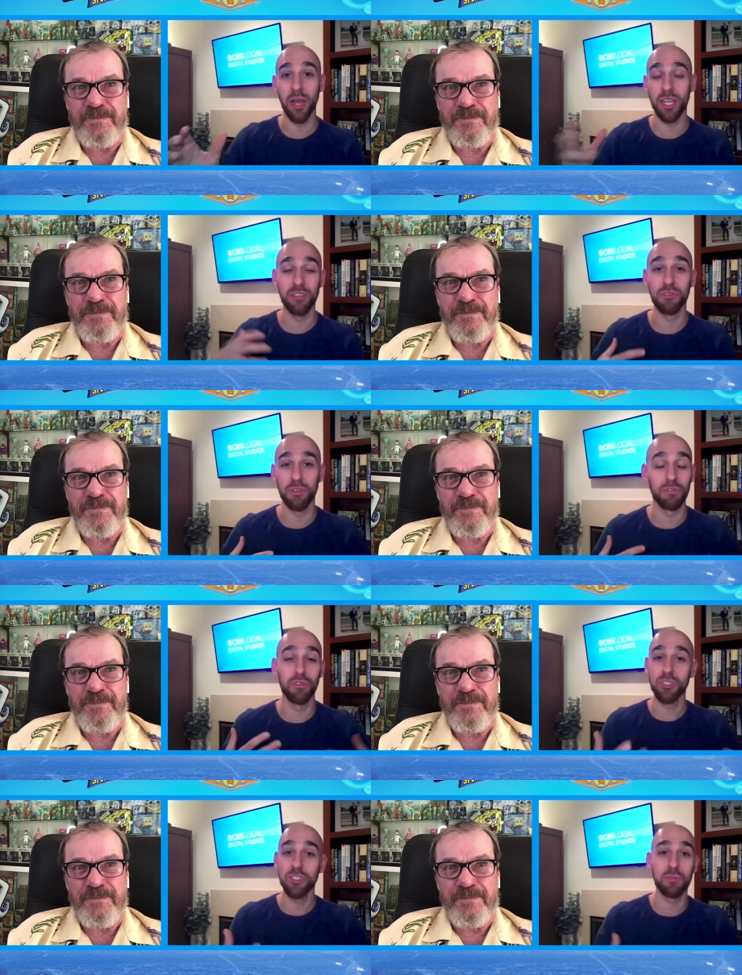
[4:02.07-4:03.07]
Speaker 1: where either
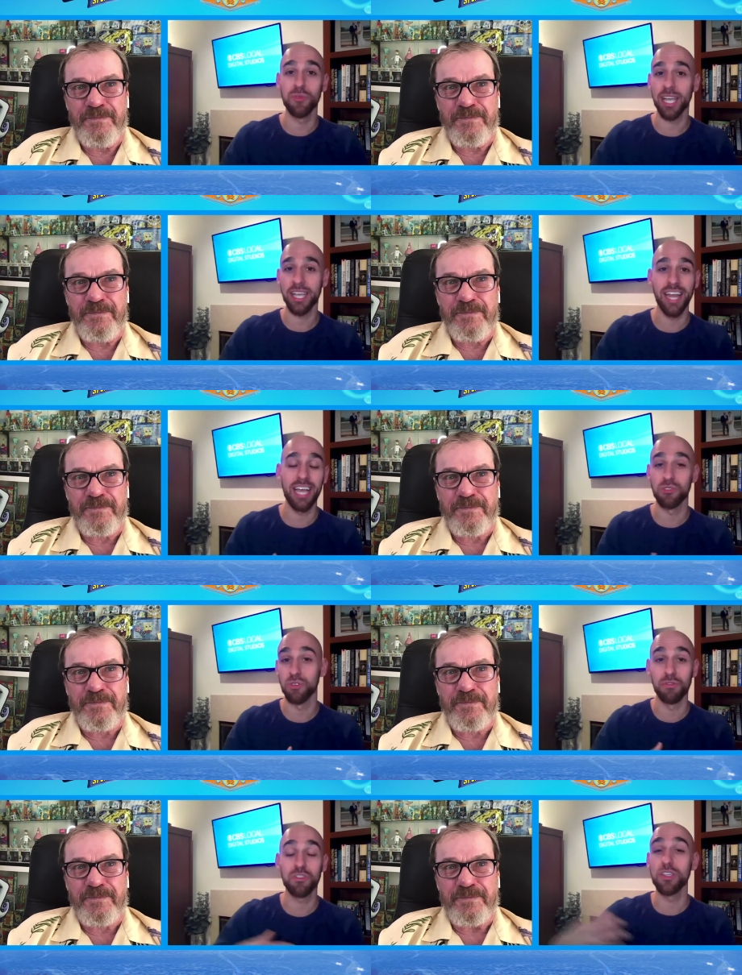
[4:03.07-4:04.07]
your voice has been
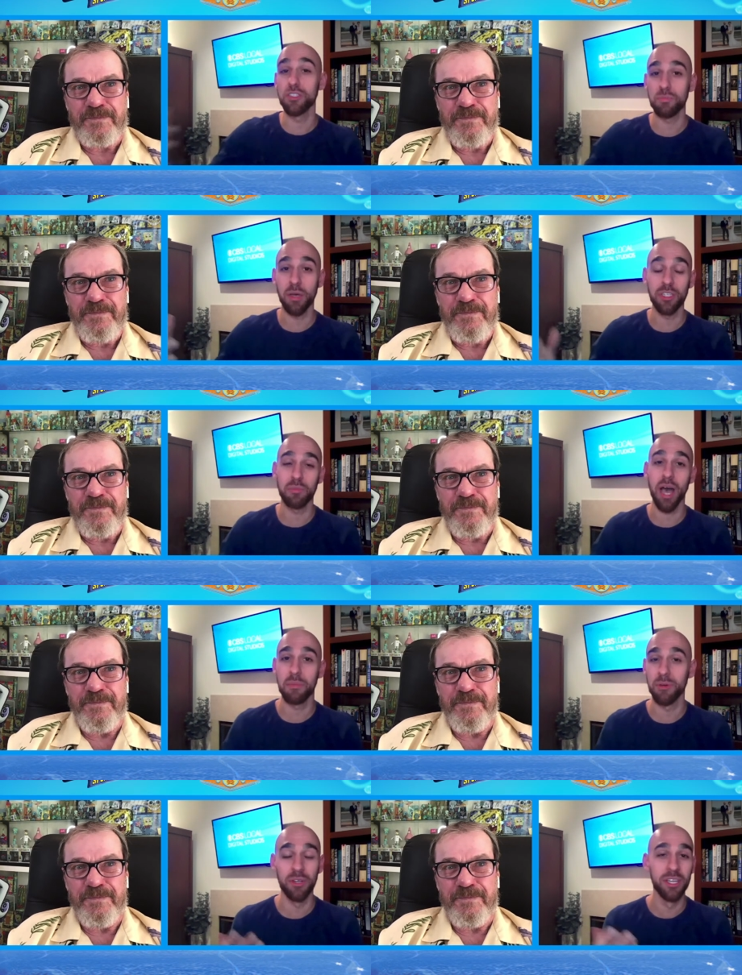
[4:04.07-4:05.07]
recognized or you've seen
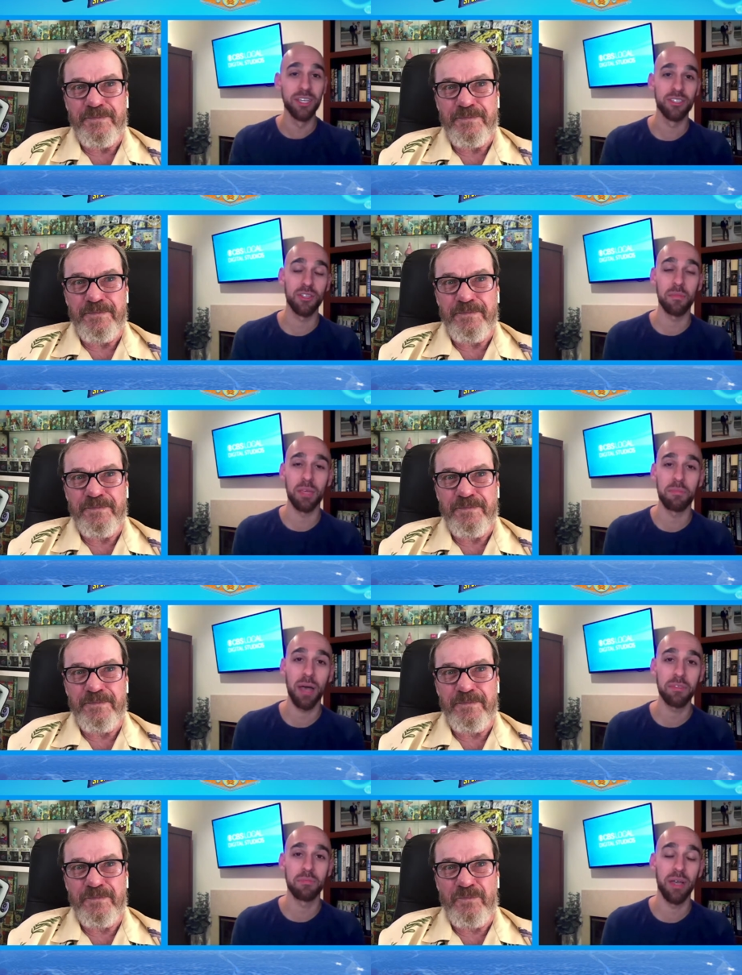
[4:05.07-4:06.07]
spongebob or something
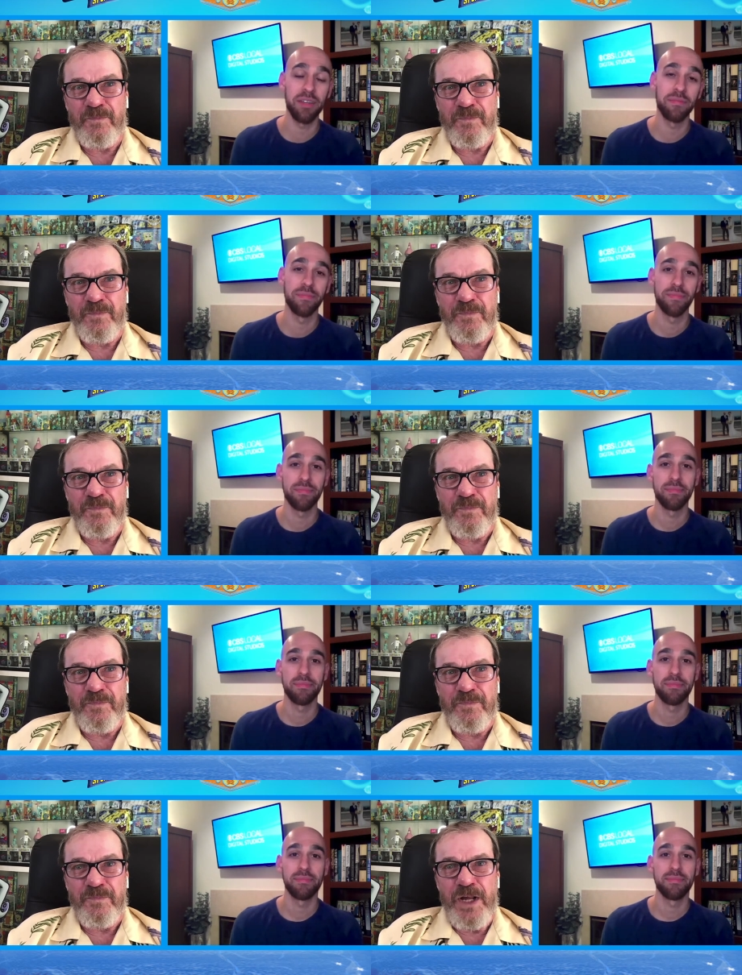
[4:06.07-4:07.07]
that pops to mind
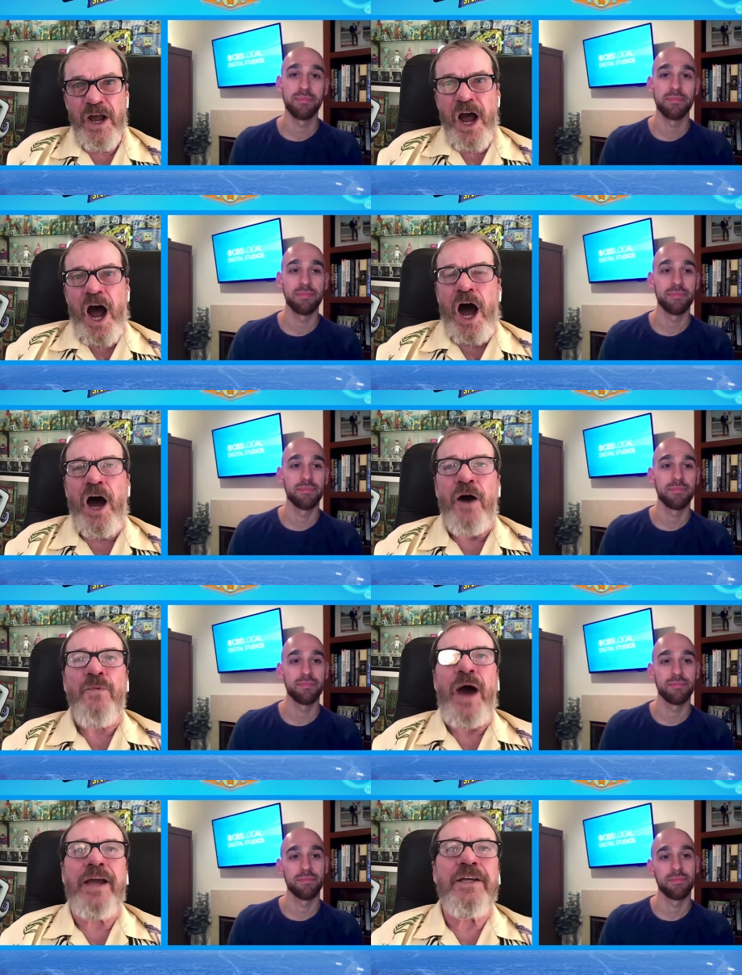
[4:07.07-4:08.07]

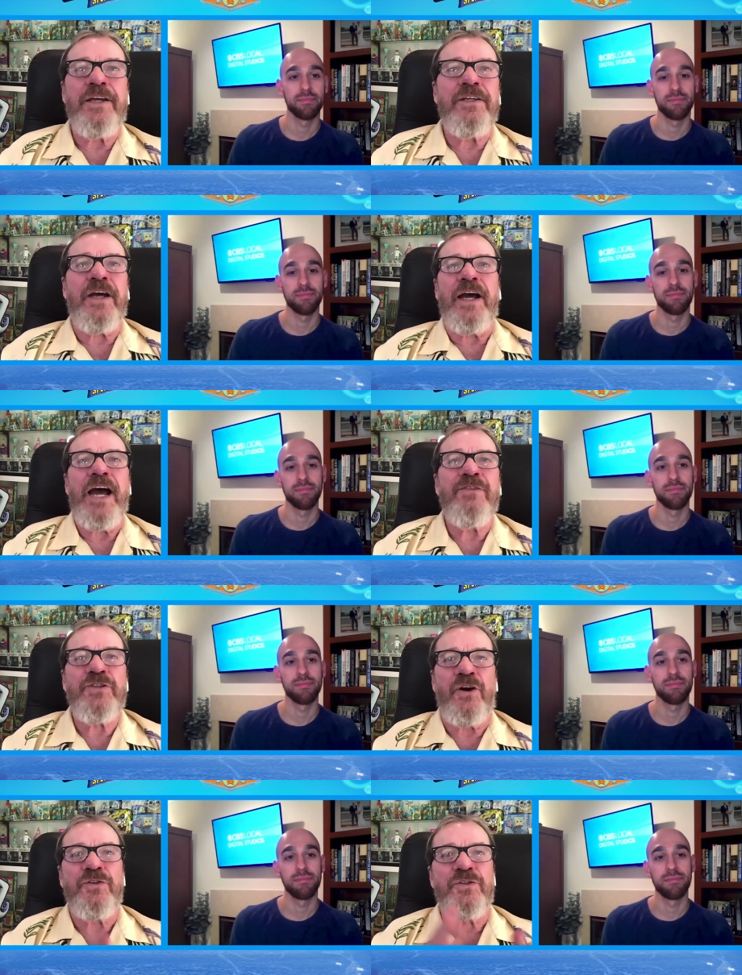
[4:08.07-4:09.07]
Speaker 2: uh, I, I
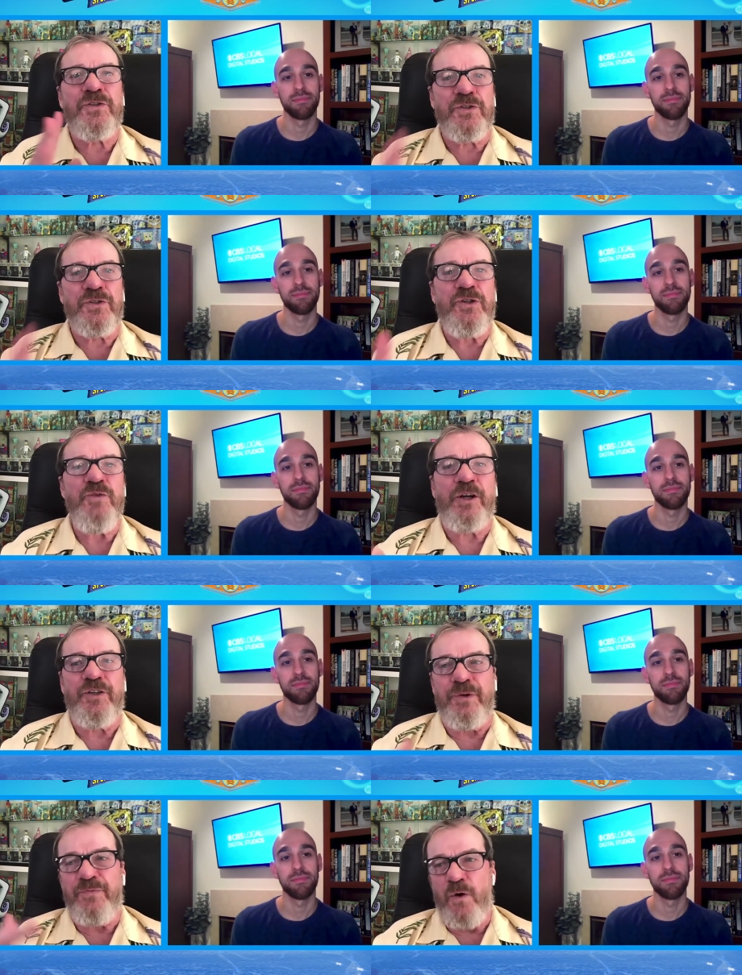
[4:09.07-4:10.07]
haven't heard
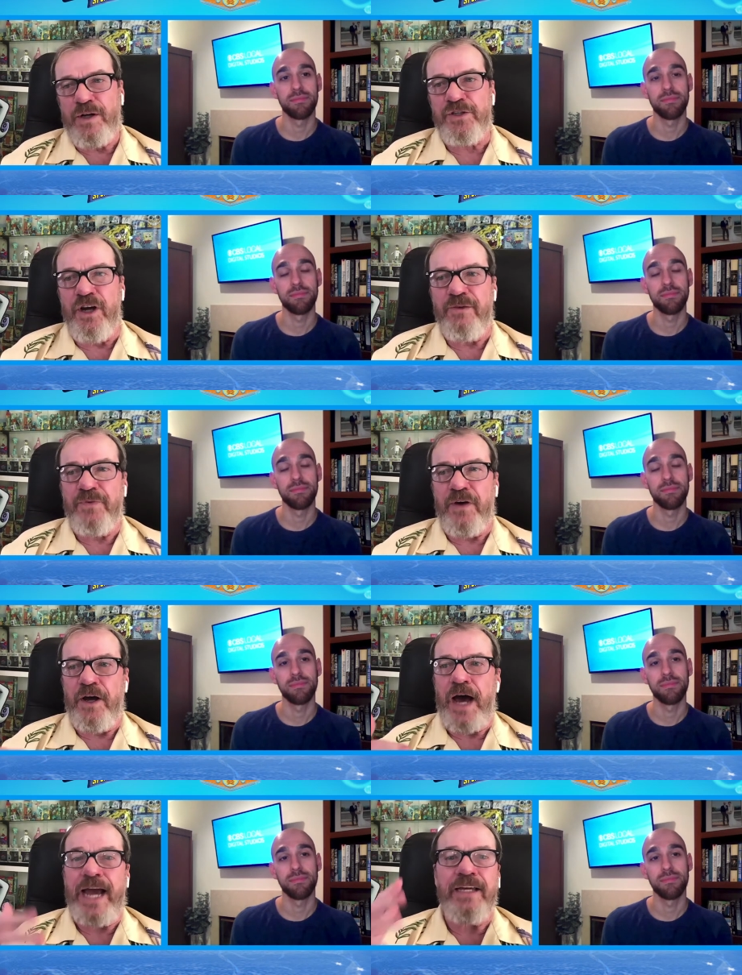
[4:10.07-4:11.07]
too much of the foreign
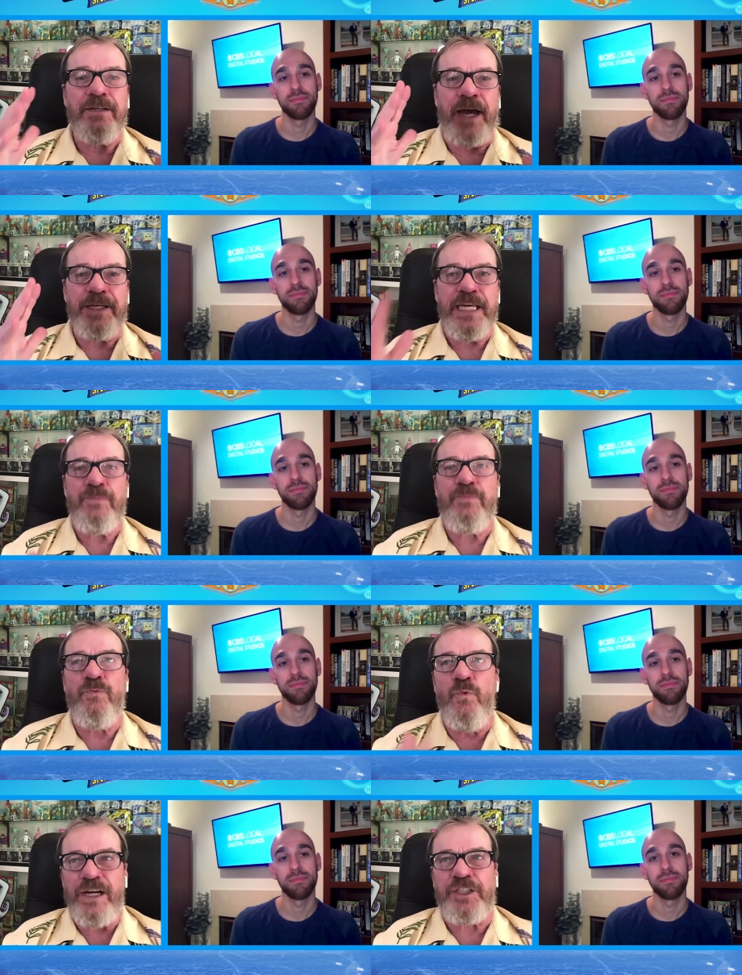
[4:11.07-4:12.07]
stuff. Uh, I, I
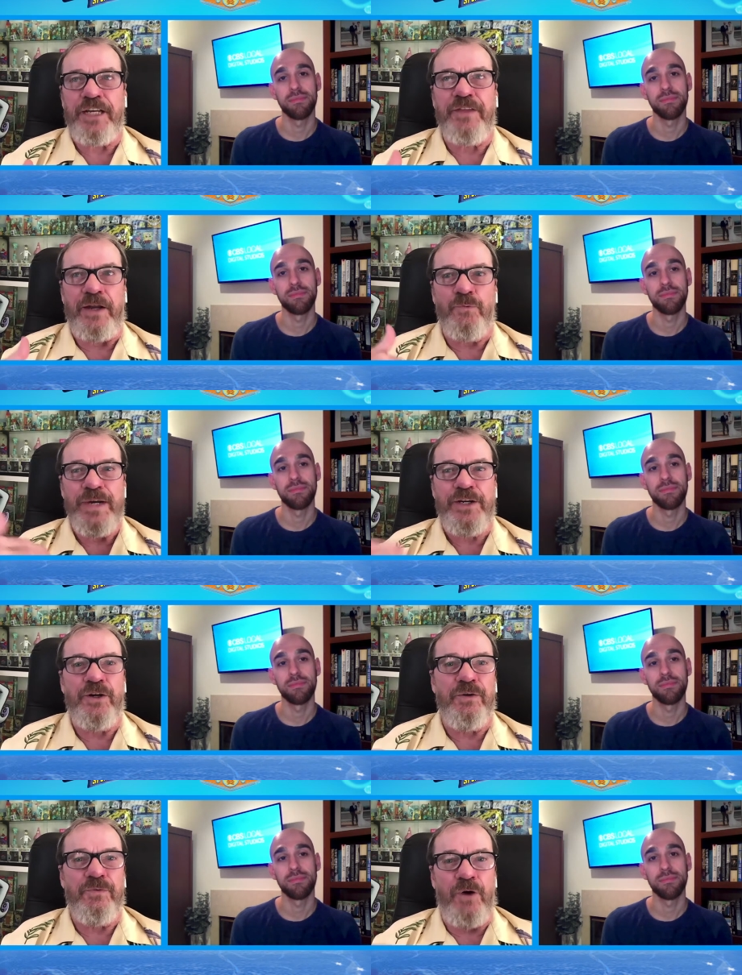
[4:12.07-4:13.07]
keep wishing that
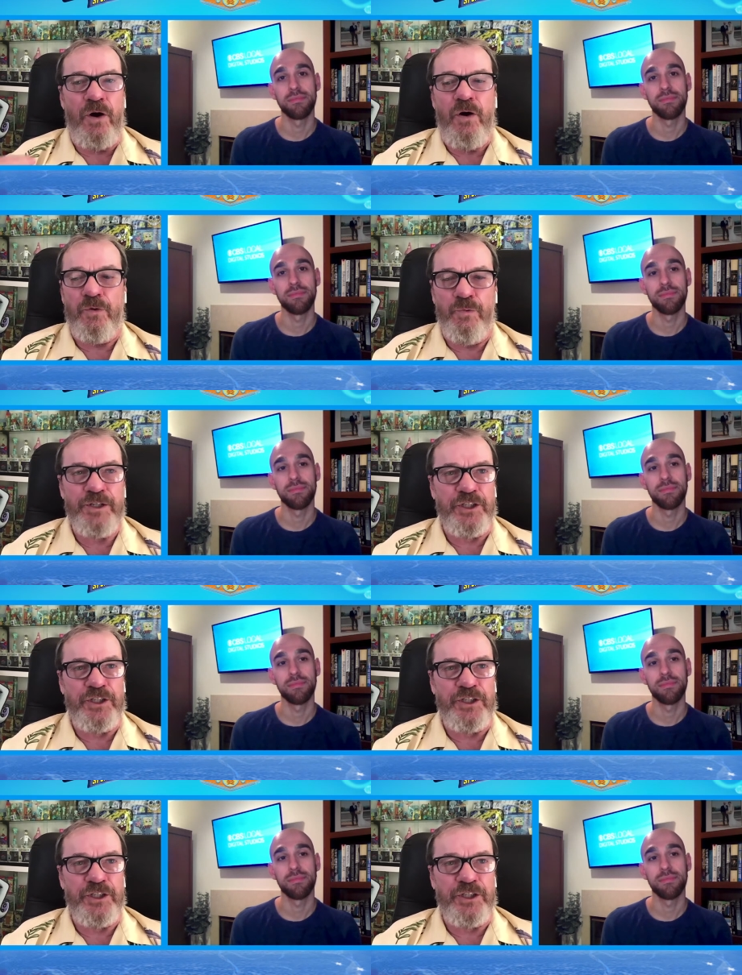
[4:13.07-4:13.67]
we could have all